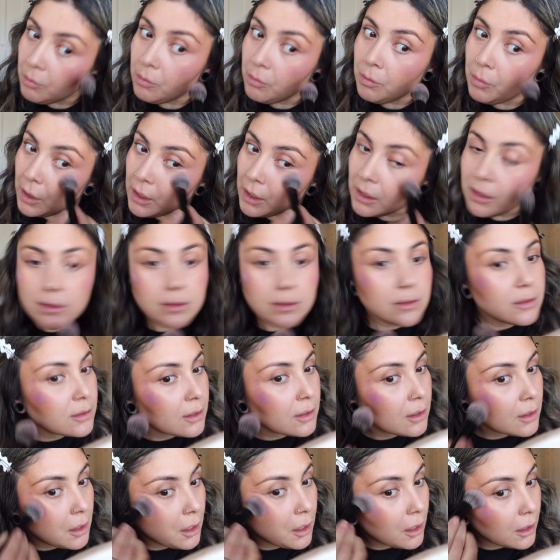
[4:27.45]
base
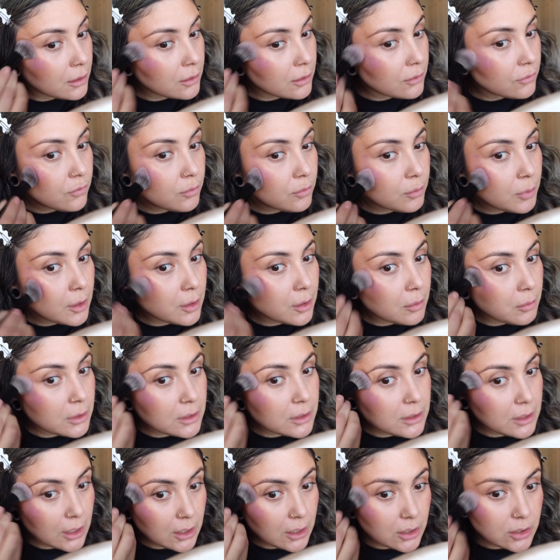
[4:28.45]
kind of
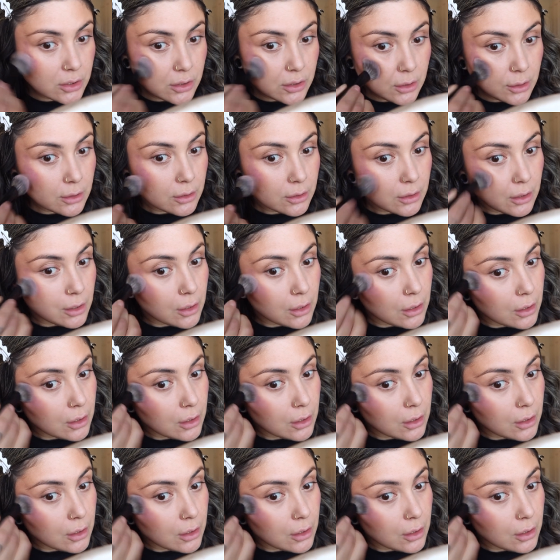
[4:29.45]
pigmentation,